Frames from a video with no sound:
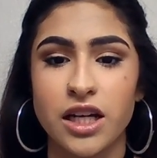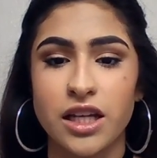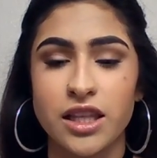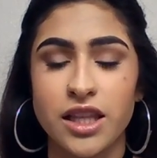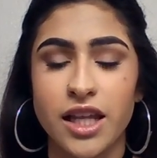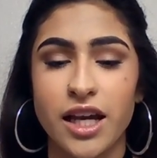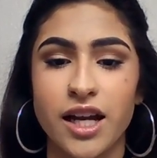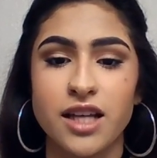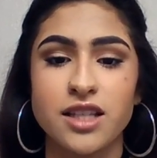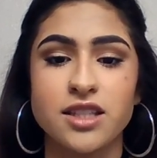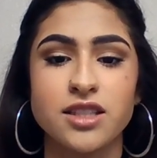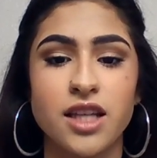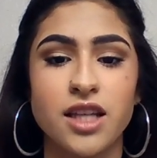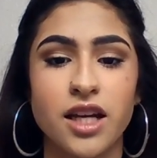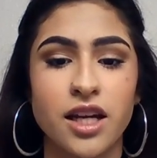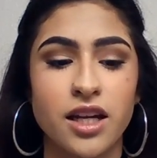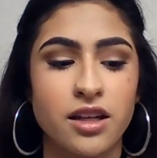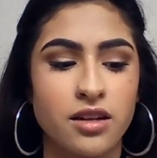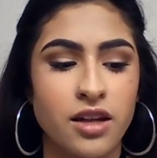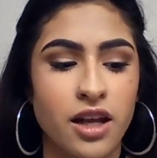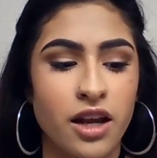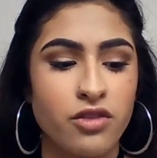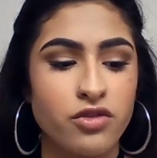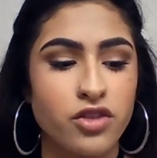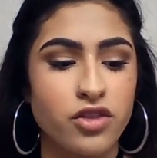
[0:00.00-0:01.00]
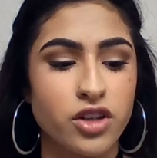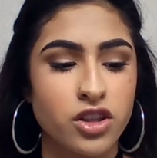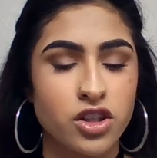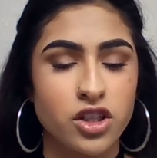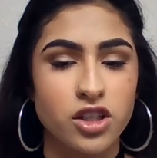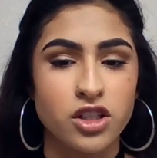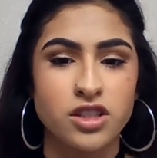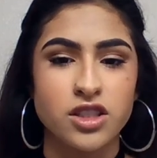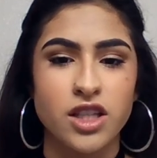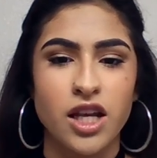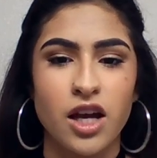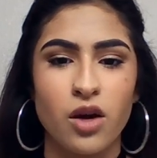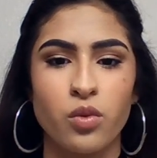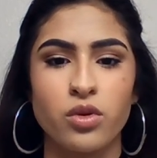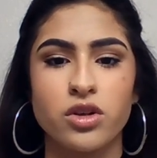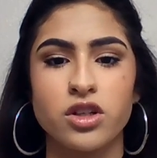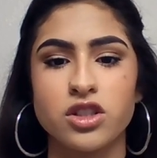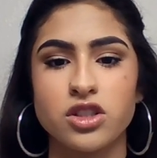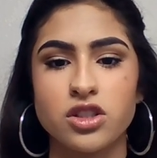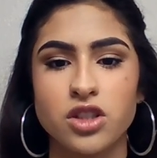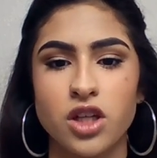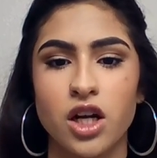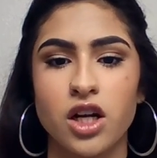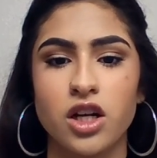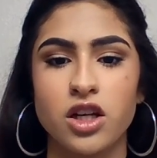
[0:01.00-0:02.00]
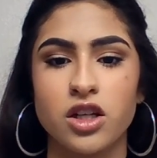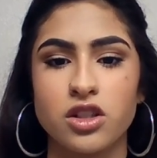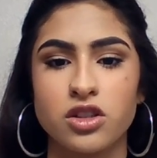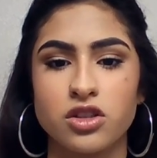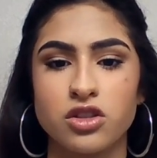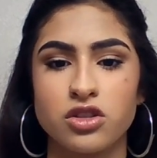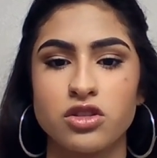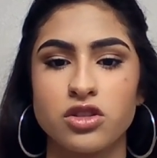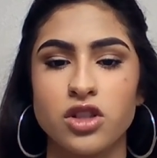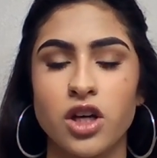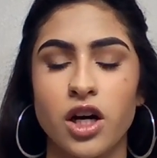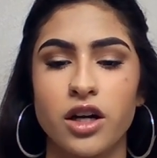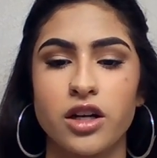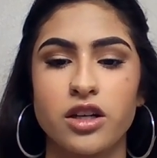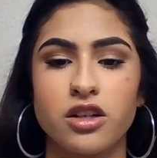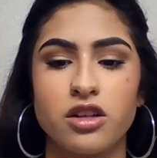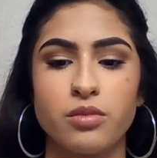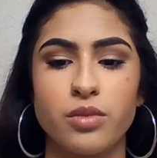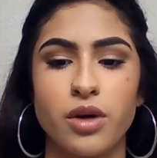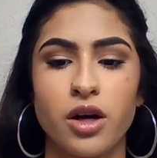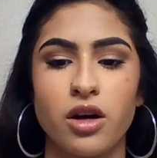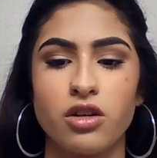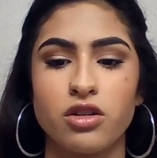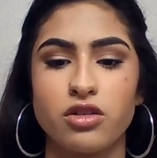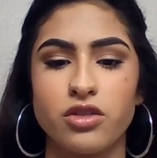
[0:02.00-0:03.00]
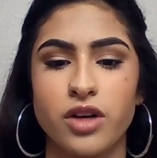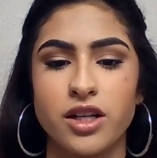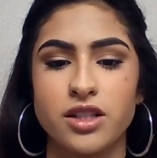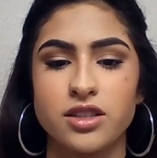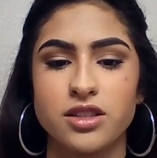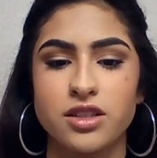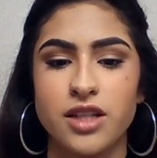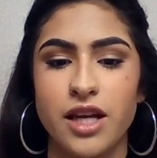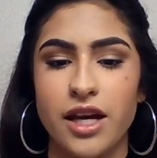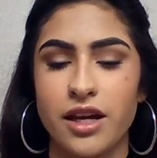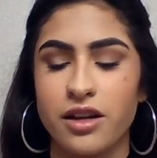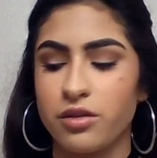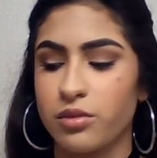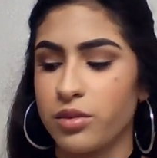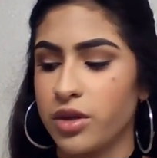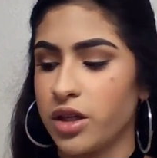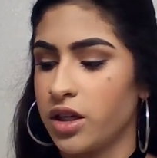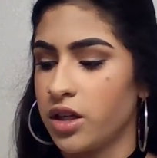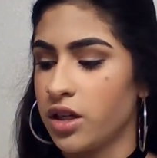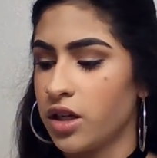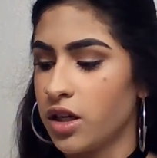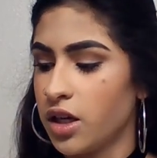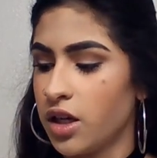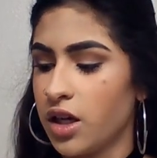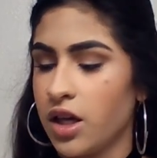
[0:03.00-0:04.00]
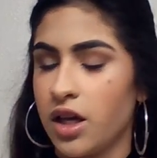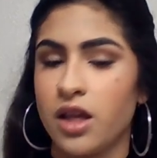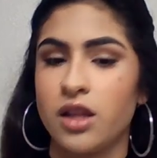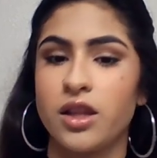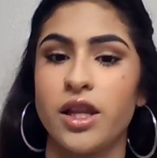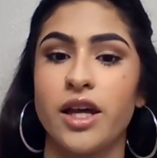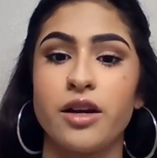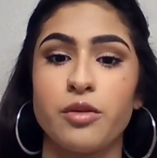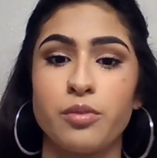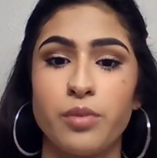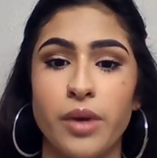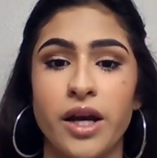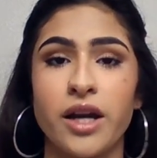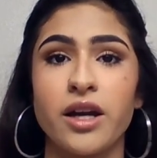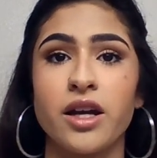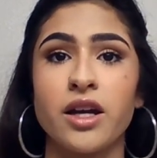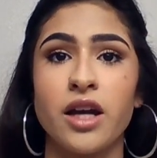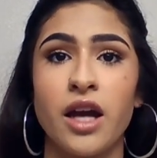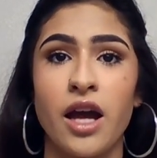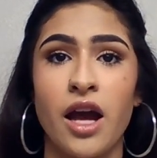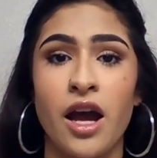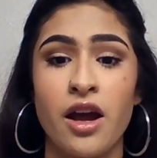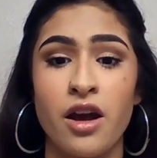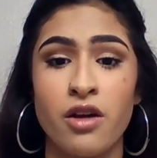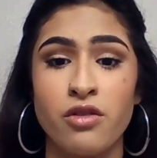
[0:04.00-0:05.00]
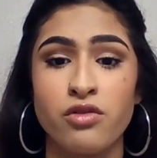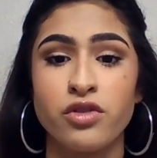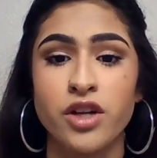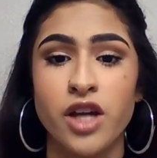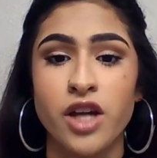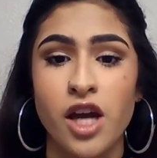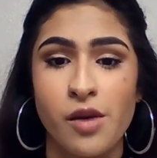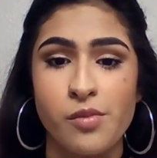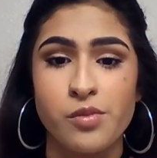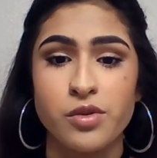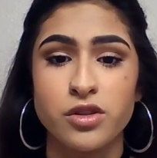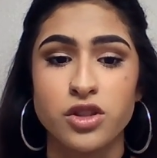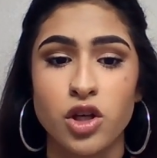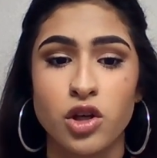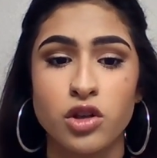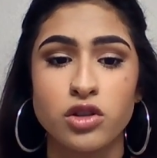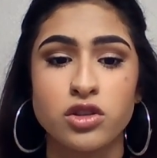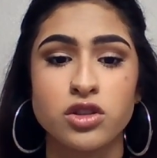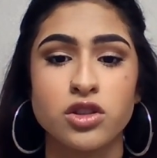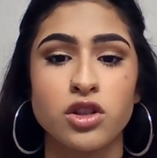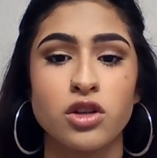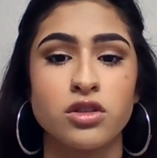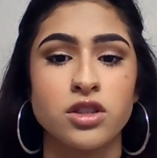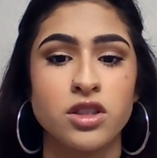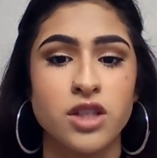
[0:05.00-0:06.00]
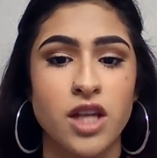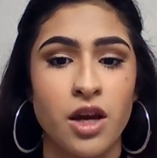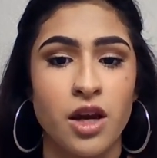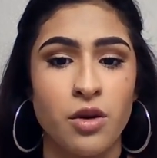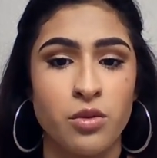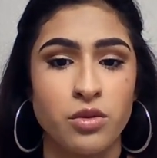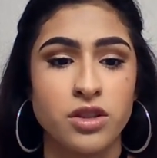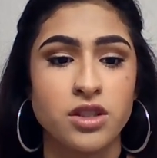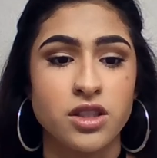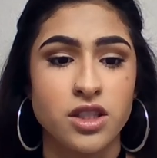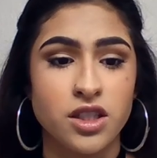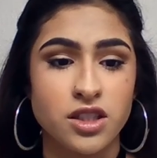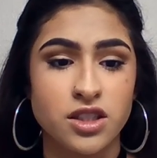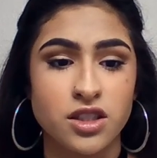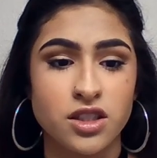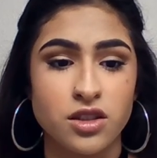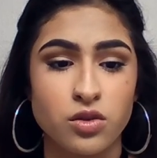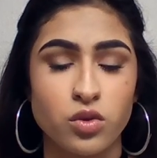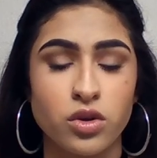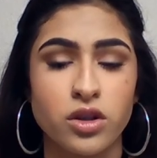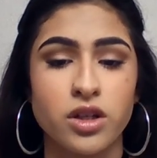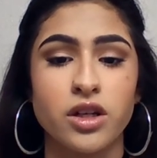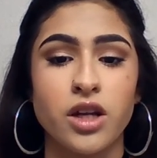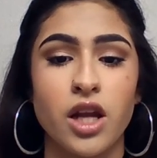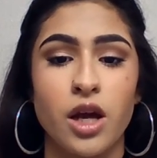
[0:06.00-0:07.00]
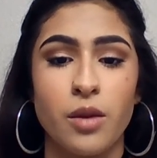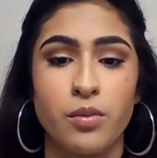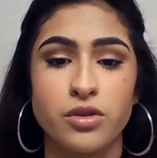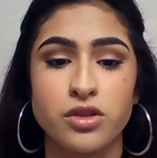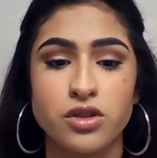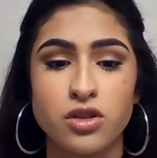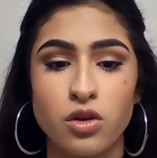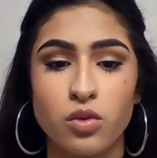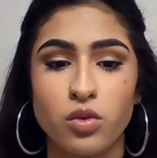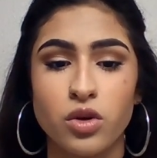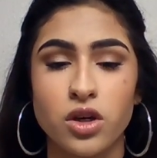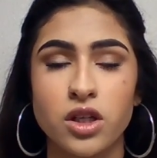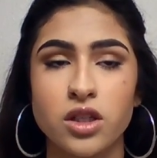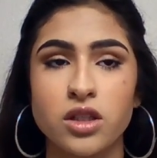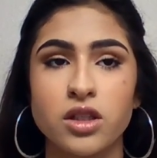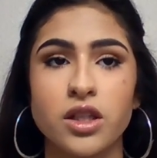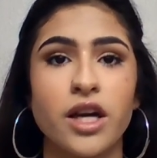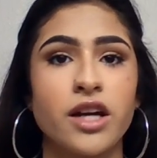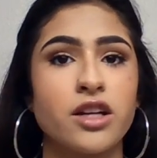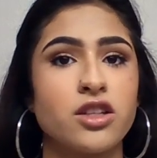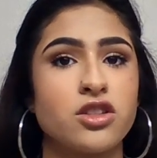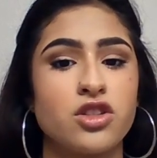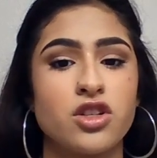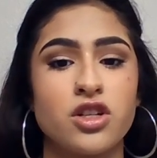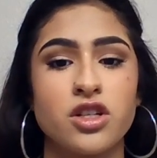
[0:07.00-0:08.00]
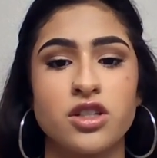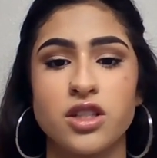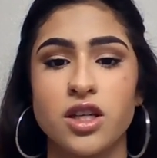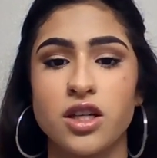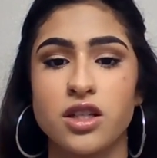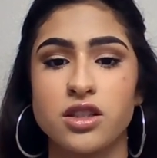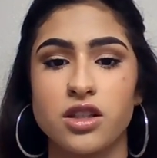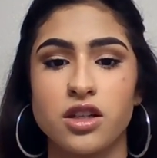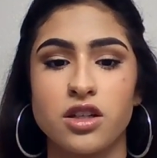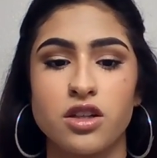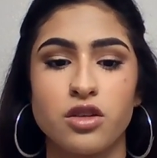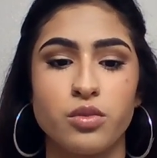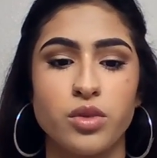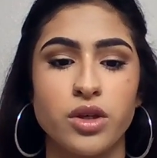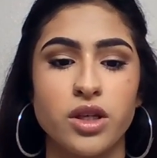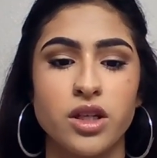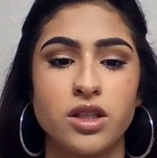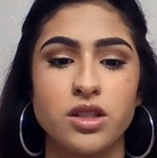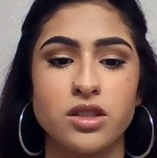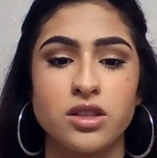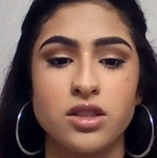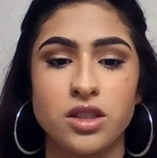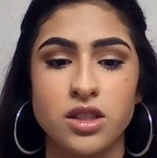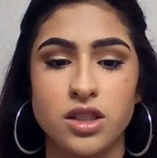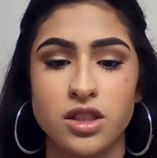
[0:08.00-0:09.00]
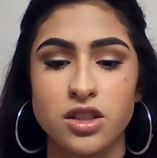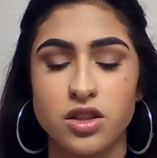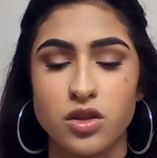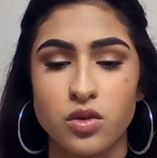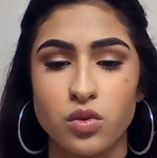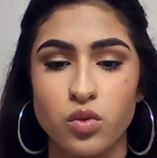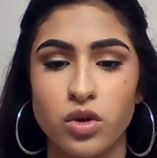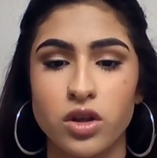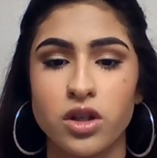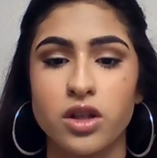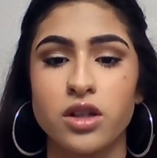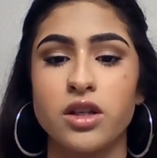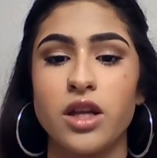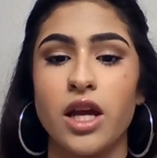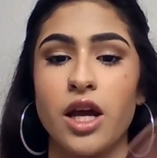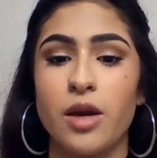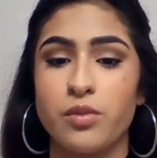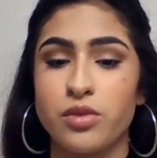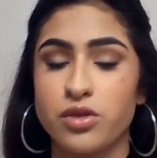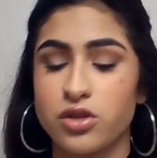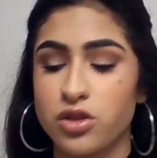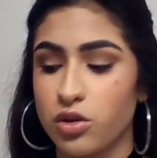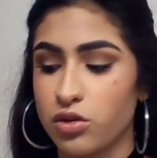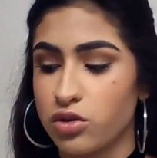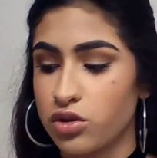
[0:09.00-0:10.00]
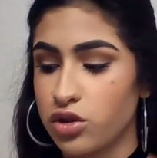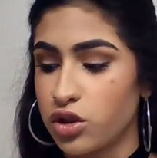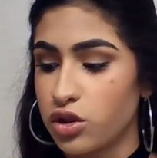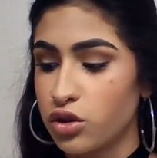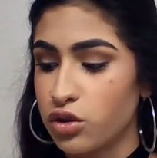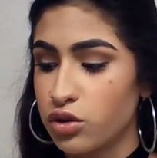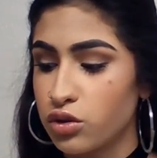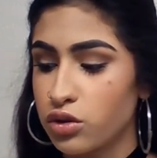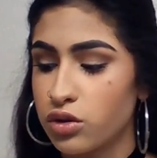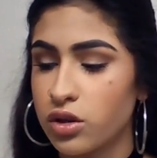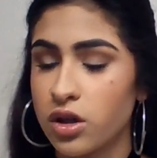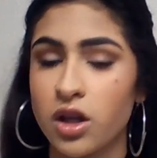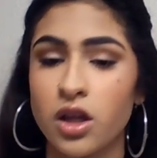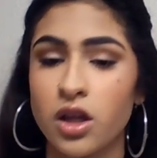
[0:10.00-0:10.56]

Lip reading: Like I said, every Thursday I want to start talking about Grey's Anatomy, like by every episode. So today was season 1, episode 1. Next Thursday is going to be season 1, episode 2.